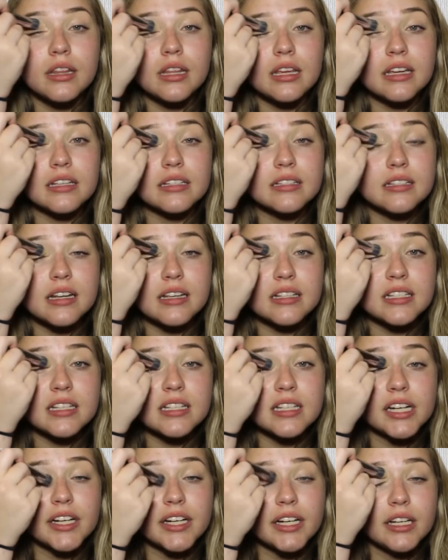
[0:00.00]
think it's
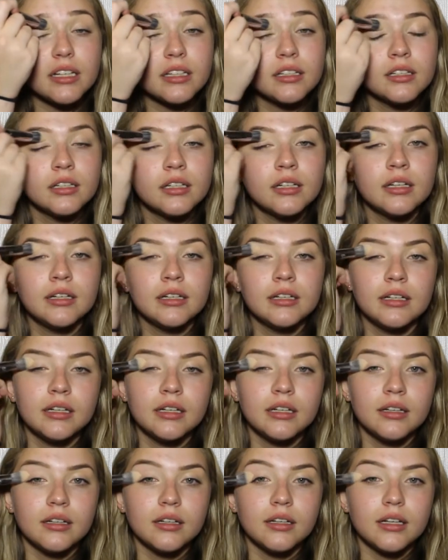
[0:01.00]
necessary.
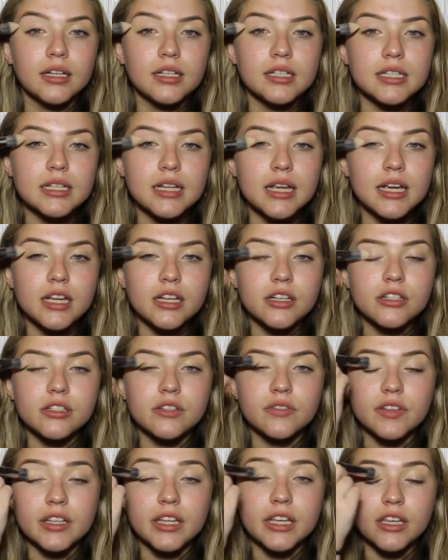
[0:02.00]
Today I
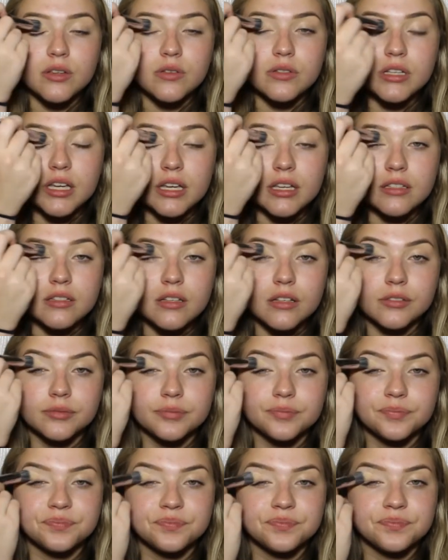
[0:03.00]
just feel like using it, so
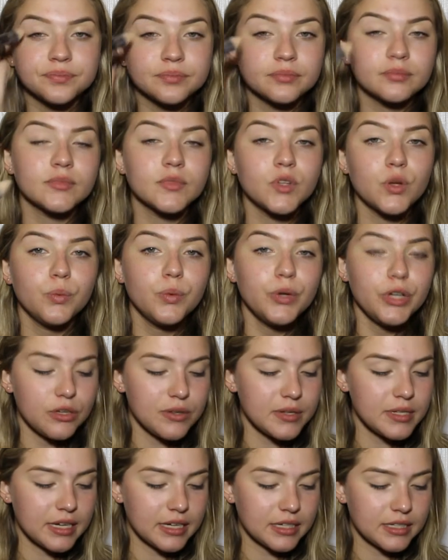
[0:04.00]
we're
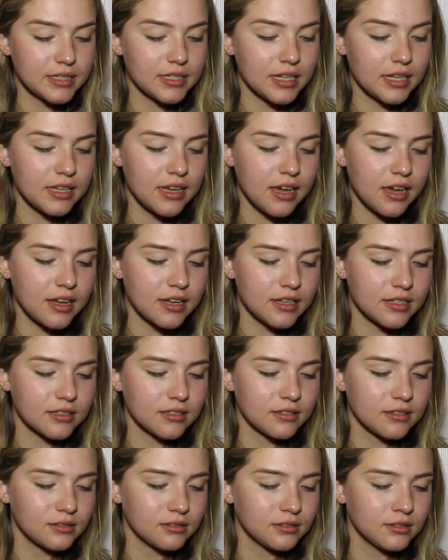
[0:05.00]
using it to set the eyes.